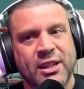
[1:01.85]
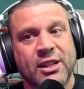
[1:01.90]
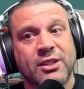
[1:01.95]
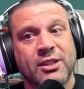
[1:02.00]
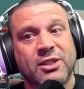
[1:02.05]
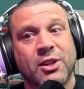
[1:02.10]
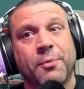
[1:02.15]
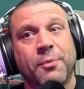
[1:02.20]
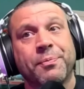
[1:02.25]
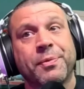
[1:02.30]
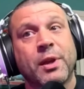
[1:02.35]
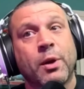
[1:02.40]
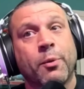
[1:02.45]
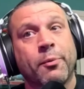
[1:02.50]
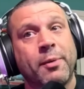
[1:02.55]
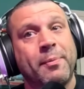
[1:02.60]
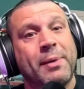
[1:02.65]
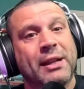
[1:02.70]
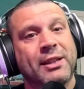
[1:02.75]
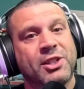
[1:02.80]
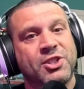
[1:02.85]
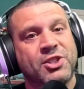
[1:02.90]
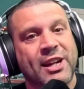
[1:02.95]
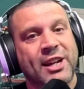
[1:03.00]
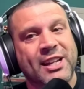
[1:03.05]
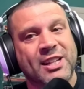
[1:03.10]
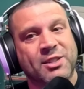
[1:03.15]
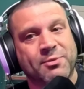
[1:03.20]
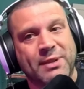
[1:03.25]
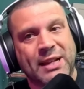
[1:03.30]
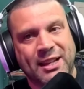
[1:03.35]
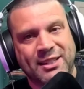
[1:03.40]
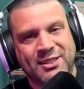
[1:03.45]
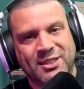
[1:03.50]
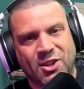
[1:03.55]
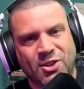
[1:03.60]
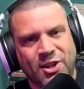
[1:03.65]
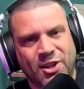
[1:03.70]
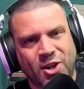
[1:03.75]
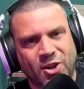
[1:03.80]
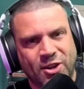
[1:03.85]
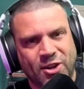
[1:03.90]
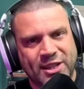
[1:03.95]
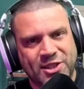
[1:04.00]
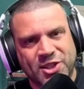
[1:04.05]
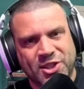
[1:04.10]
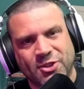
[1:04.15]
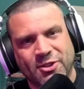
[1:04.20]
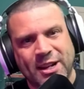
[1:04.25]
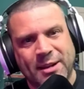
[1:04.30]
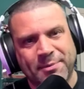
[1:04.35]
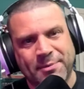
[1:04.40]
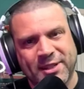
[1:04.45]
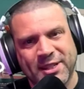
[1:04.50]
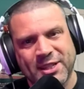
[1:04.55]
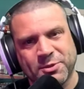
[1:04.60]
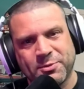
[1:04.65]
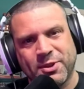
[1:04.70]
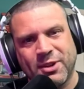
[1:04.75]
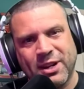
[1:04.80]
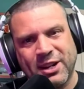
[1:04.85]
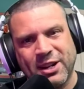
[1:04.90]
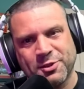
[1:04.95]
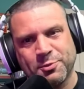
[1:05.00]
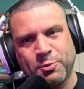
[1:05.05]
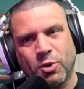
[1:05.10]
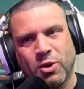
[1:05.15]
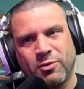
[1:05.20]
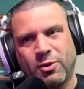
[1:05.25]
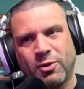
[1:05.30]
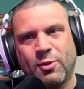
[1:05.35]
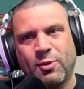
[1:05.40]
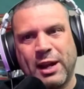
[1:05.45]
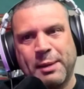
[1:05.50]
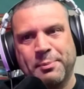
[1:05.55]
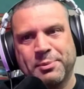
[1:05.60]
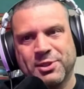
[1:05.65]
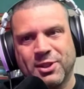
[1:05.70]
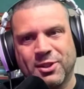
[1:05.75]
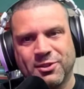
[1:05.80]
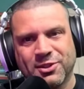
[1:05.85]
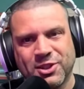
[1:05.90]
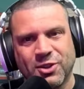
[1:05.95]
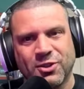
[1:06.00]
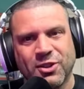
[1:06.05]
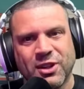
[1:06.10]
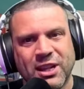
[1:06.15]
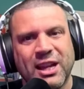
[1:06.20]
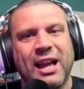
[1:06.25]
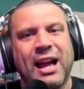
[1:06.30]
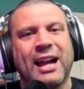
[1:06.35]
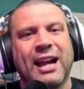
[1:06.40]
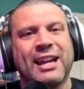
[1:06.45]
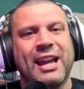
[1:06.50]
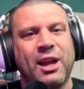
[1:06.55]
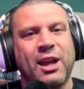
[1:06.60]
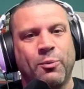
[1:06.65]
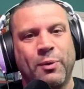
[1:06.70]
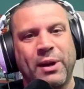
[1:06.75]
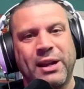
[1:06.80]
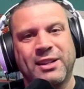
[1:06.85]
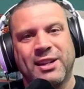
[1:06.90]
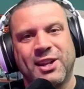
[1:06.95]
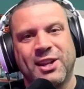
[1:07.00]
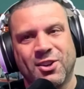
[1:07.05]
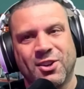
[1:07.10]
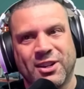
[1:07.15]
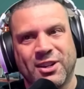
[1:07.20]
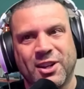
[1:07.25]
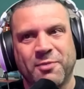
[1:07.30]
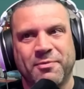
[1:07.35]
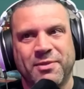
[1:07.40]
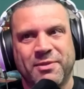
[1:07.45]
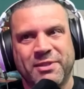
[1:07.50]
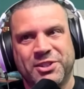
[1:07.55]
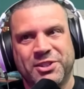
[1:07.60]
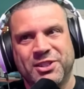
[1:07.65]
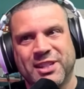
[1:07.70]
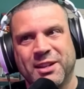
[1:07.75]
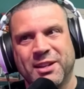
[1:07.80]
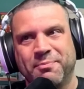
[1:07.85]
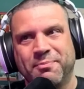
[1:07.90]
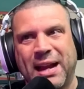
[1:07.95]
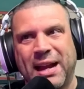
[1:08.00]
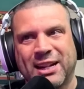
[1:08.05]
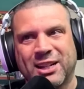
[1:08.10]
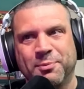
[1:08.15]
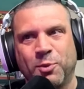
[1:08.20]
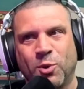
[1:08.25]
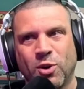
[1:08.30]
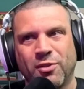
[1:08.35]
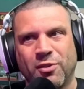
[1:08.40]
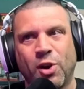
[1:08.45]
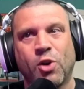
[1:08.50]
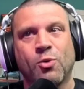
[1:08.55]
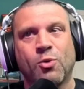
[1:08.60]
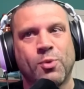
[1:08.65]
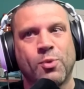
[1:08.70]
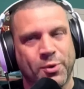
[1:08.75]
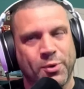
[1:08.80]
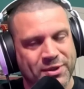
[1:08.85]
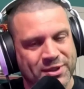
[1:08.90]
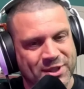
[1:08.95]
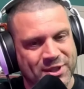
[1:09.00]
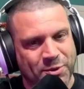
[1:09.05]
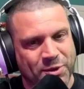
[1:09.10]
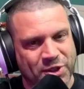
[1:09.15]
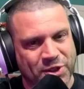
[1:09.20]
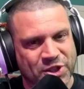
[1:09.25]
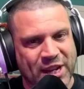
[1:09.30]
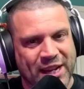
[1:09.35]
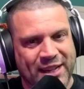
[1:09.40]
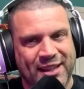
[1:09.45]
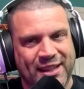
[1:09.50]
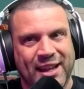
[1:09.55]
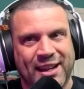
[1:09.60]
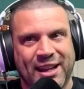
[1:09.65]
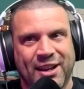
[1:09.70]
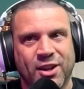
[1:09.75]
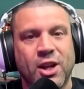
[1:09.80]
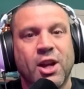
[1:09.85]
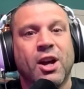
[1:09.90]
So we're about to check this one out. I saw on her Instagram that this one right here is more of a rap song. So I can't wait to hear it. She's getting back to more of her roots. So we'll check that out.